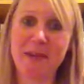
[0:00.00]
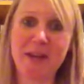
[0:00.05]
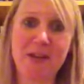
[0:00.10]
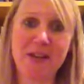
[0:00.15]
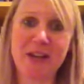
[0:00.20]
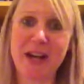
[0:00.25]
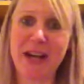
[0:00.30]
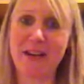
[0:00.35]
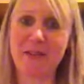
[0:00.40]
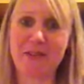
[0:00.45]
You
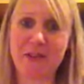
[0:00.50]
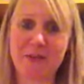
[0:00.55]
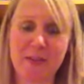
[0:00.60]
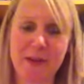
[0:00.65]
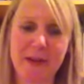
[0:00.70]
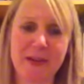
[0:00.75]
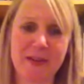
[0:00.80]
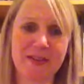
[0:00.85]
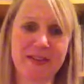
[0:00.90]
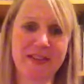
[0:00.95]
don't have to
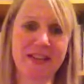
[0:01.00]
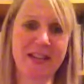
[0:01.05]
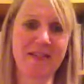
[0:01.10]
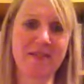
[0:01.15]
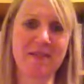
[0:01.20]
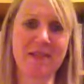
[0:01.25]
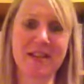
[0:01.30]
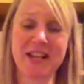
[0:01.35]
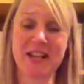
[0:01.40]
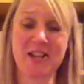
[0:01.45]
post in
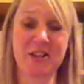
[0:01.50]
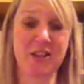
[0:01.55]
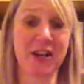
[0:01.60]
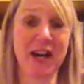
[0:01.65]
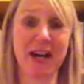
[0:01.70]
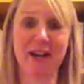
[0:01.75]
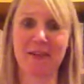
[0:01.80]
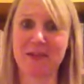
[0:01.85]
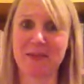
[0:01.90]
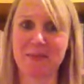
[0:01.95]
every day, you don't
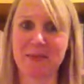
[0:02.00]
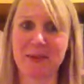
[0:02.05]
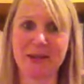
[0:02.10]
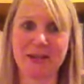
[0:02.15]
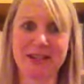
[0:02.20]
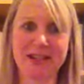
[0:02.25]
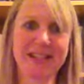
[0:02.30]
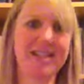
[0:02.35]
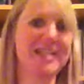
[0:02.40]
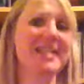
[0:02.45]
have to
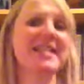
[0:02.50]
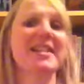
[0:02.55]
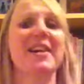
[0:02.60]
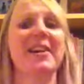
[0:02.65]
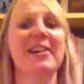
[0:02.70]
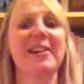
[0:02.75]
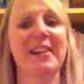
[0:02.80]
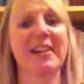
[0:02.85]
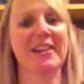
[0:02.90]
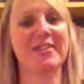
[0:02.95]
post in at
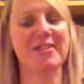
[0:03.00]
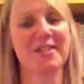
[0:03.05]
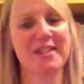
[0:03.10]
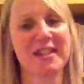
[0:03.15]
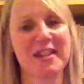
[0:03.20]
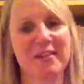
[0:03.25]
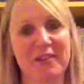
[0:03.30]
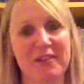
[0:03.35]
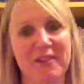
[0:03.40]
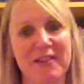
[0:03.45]
all, you can just
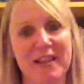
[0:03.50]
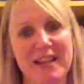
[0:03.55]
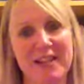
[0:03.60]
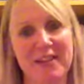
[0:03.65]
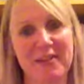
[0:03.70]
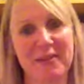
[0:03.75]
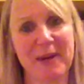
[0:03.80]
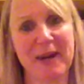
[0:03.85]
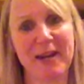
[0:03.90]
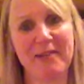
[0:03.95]
have a read
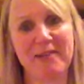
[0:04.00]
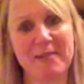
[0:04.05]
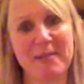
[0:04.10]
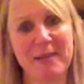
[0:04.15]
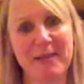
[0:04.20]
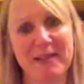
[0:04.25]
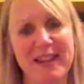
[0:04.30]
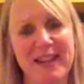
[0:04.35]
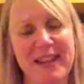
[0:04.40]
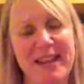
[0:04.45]
of what
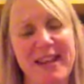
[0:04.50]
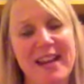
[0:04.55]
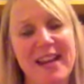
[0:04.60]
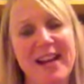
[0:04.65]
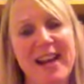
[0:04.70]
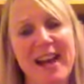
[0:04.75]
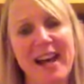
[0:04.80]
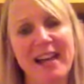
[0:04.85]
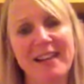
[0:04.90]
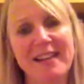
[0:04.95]
everybody
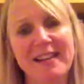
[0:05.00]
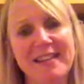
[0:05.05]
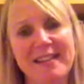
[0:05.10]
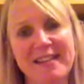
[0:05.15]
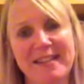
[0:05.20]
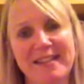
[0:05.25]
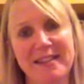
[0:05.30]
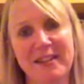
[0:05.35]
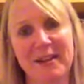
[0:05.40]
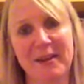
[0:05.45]
else
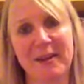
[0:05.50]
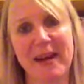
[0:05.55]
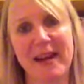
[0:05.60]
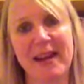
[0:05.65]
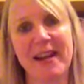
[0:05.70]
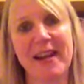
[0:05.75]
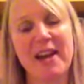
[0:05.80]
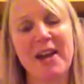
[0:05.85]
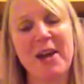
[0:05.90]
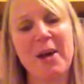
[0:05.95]
is doing.